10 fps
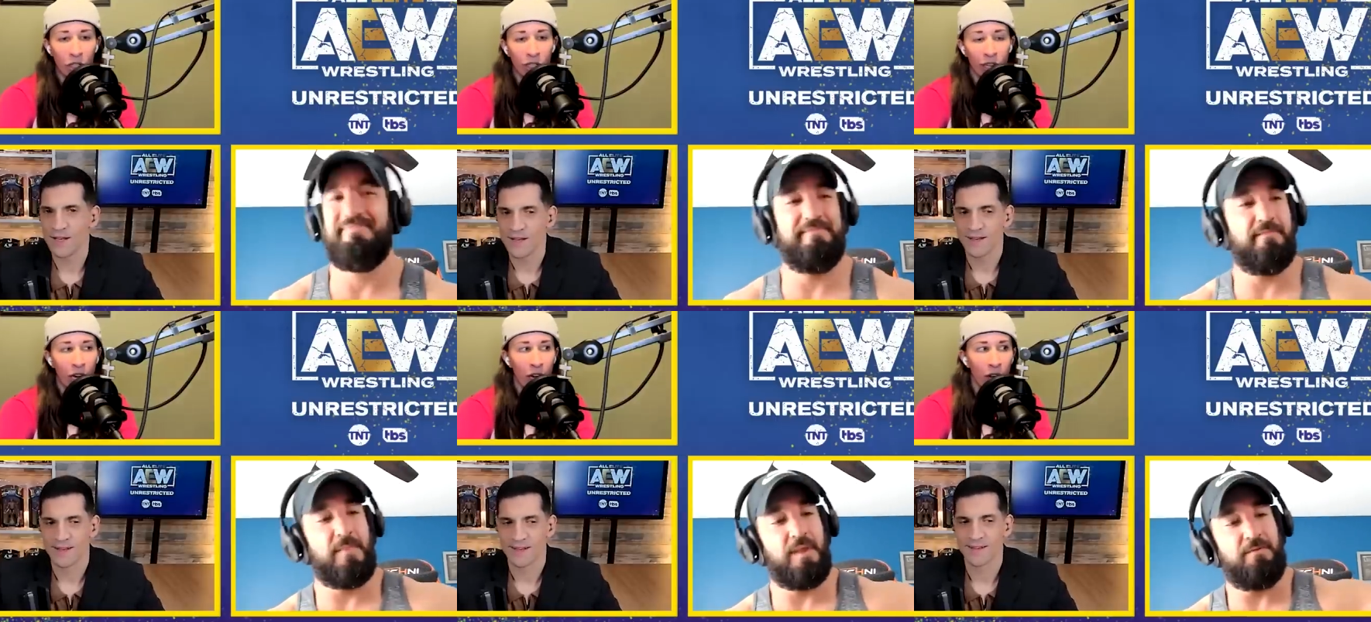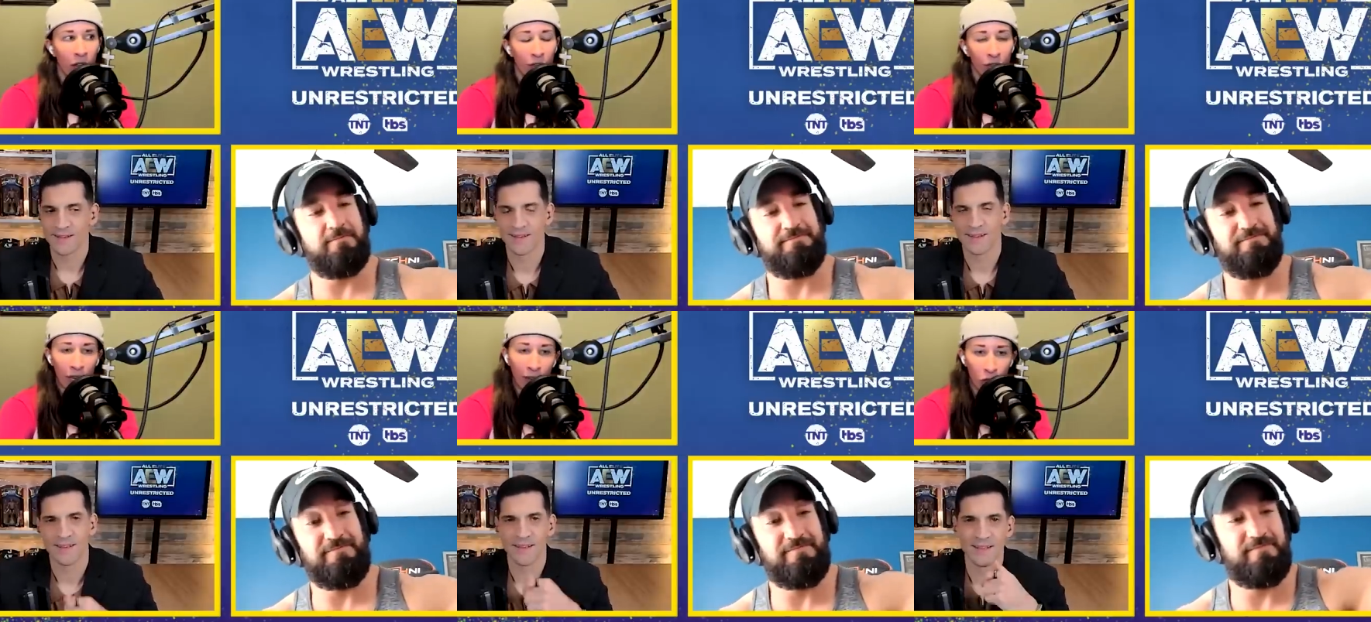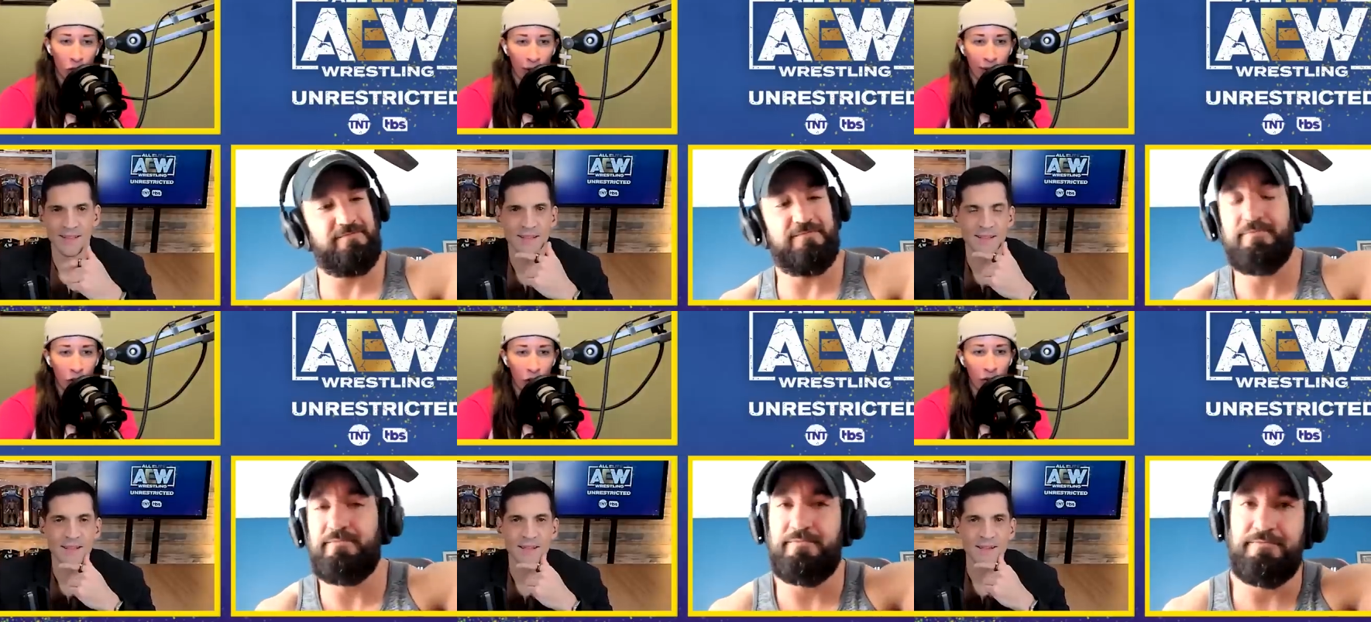Speaker 1: seen the flavor
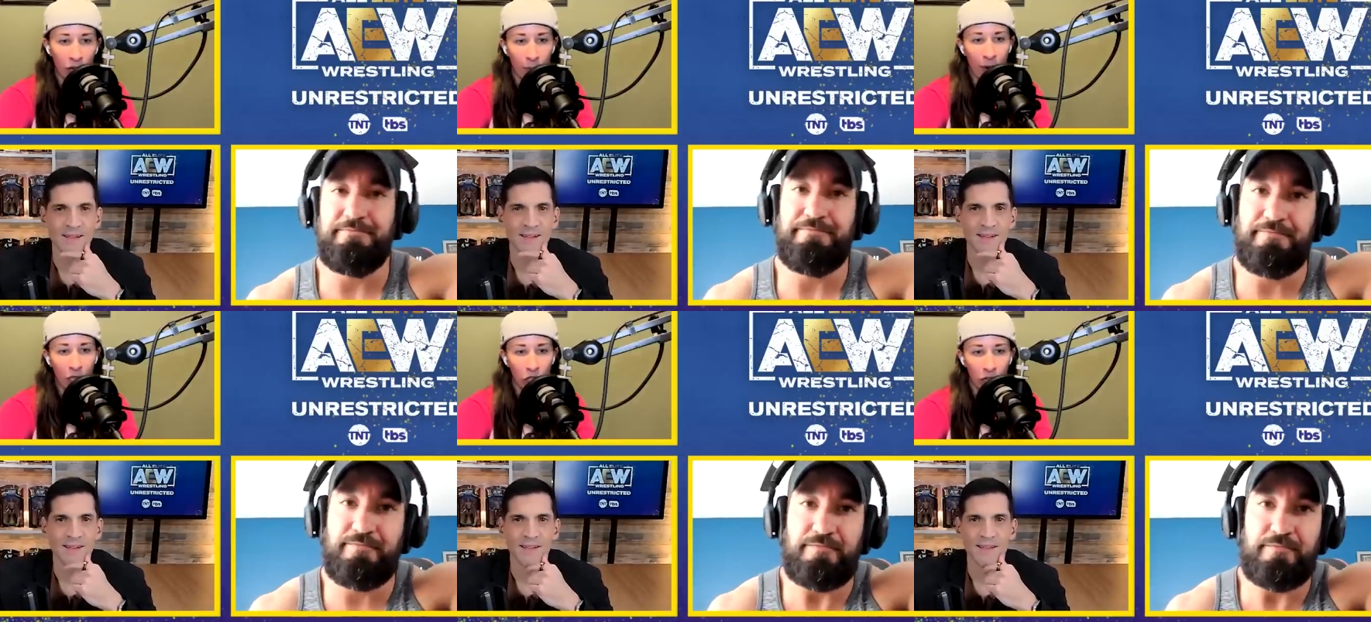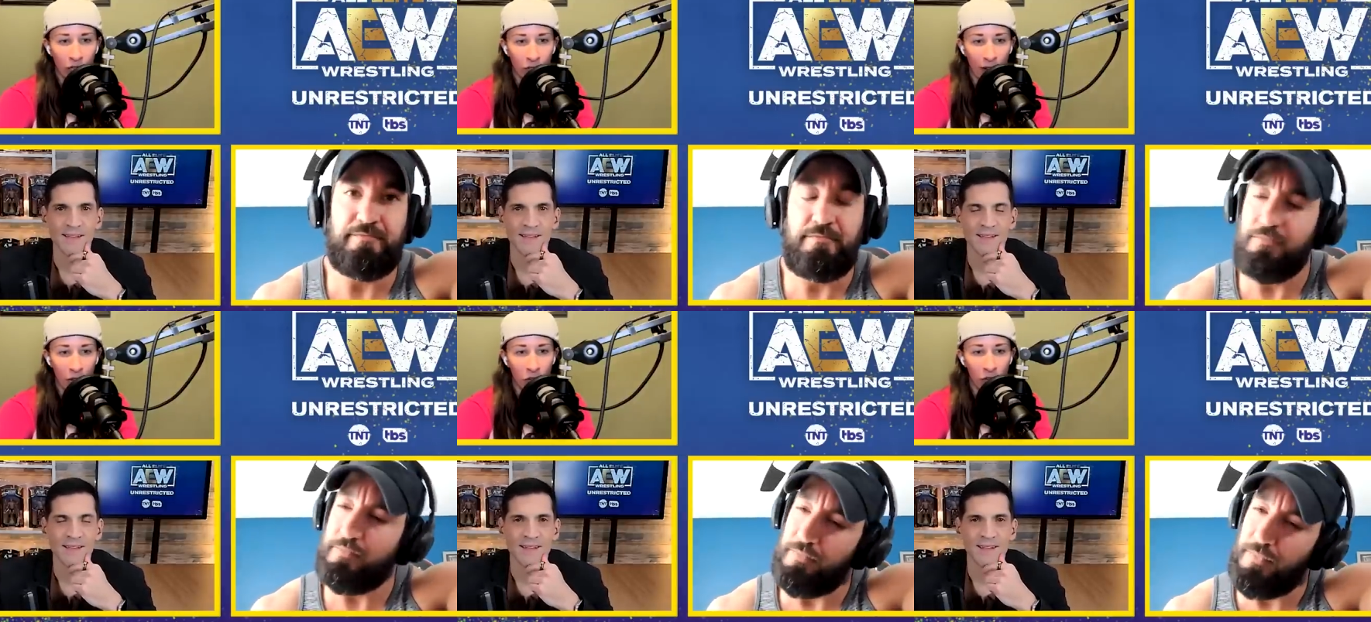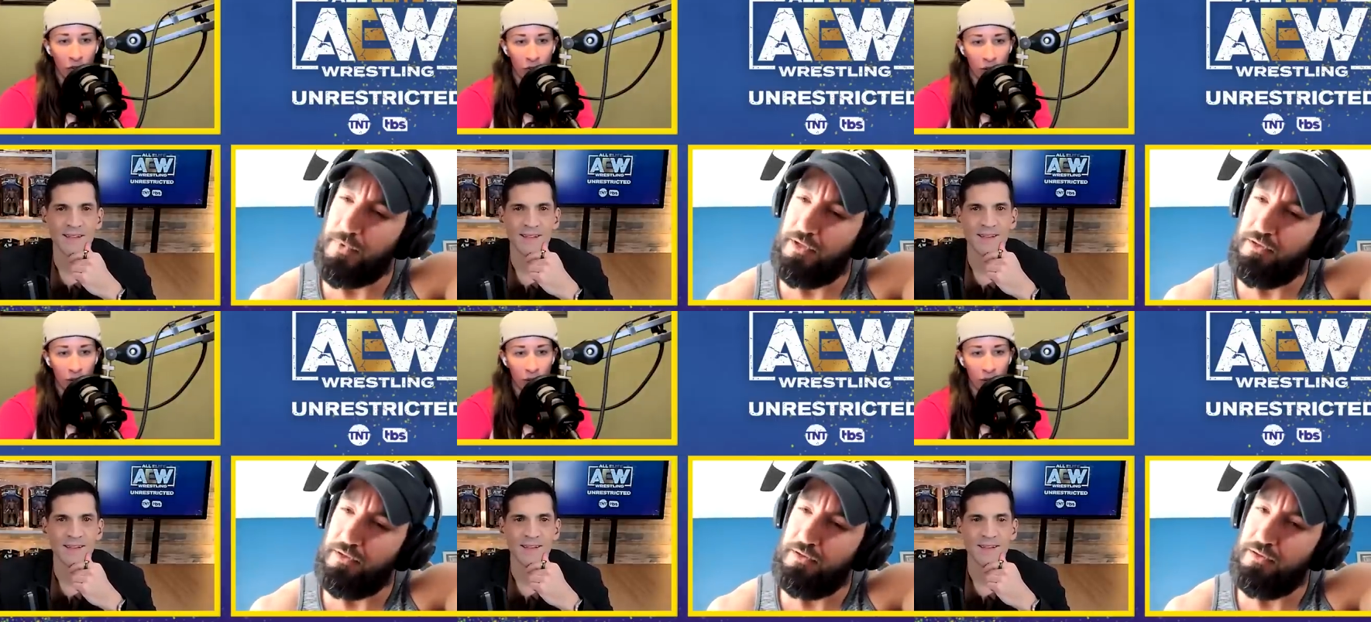graveyard at the ben and jerry's factory
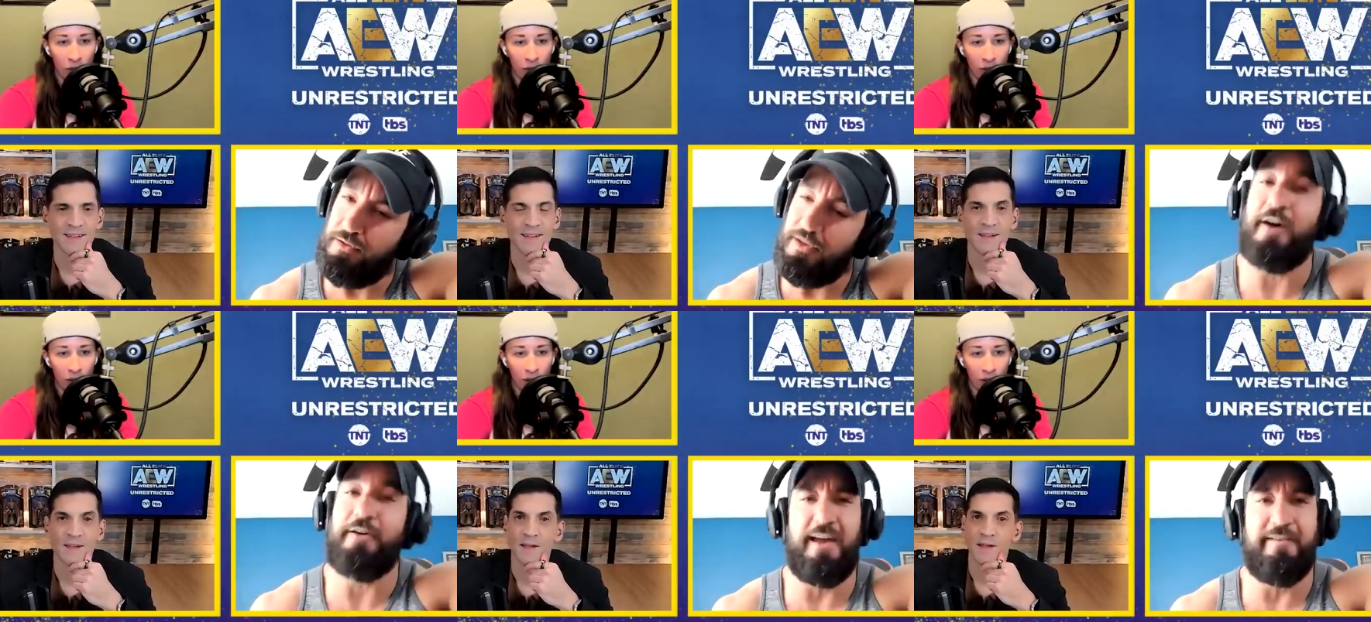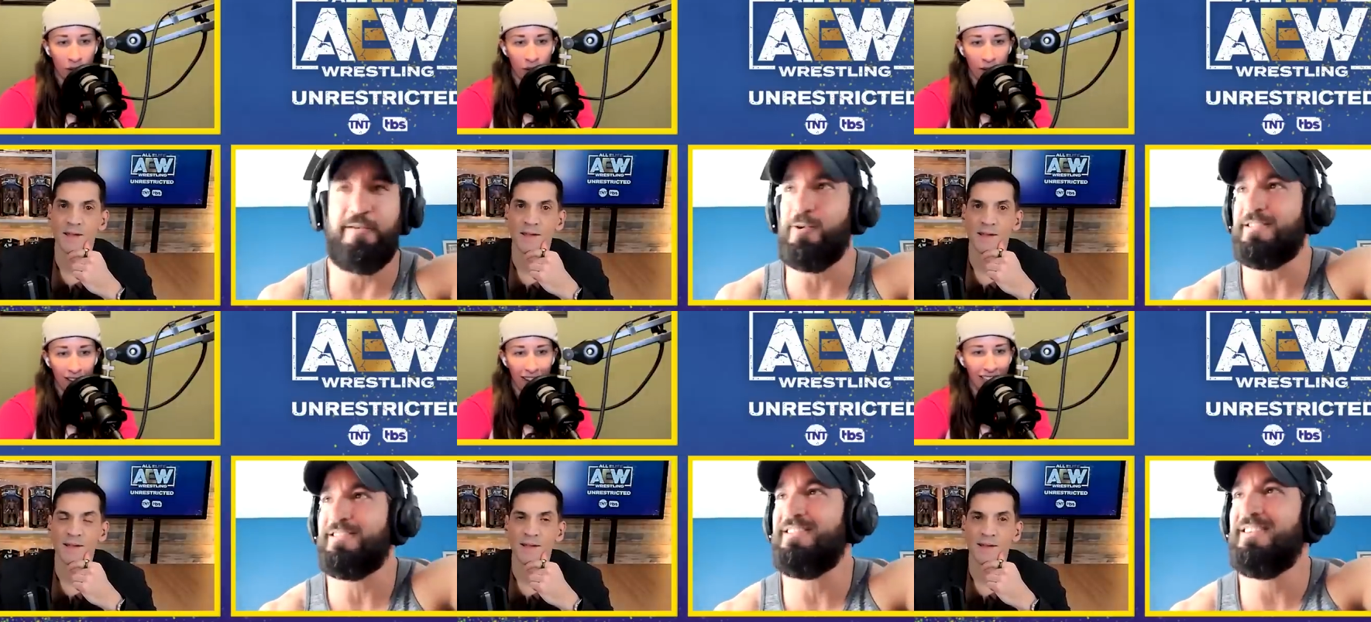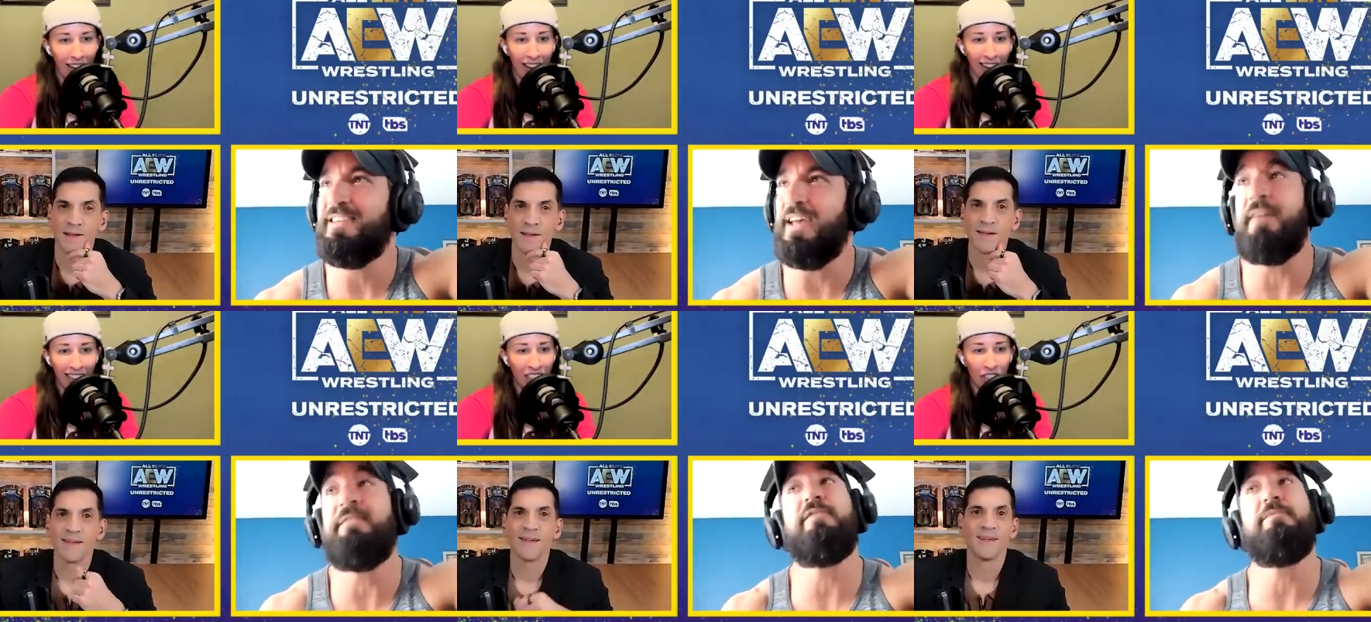
Speaker 2: oh yeah of course yeah,
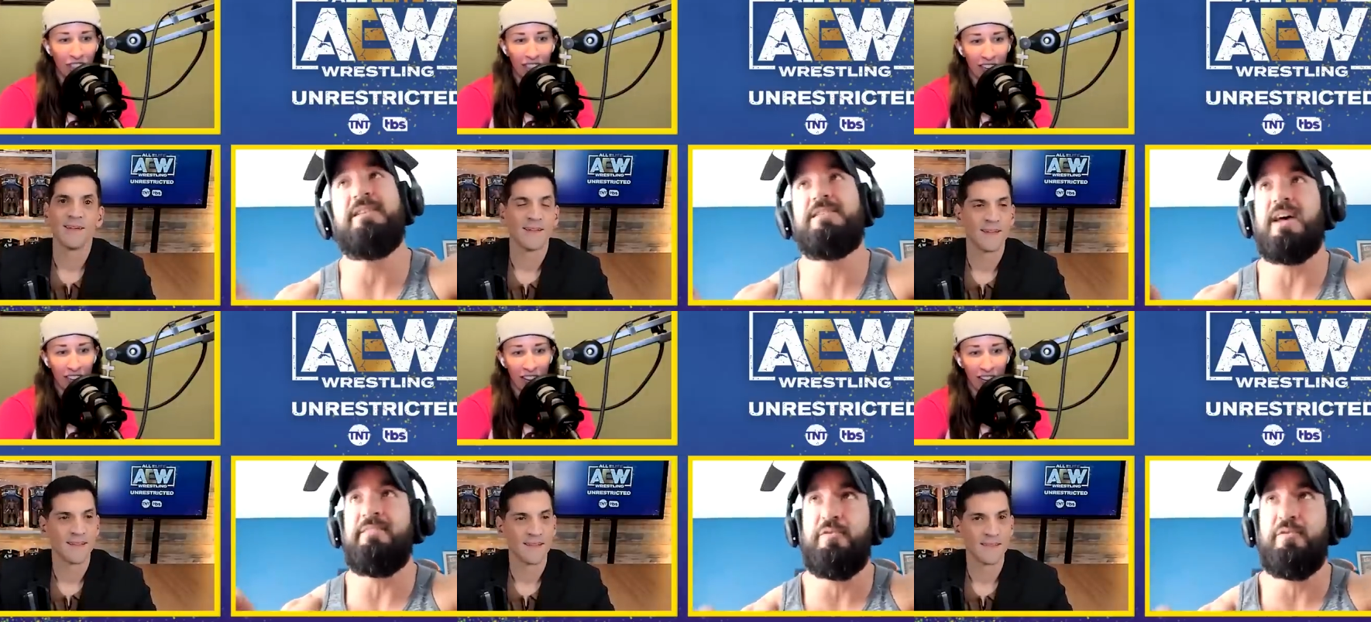I've never been. To, I've never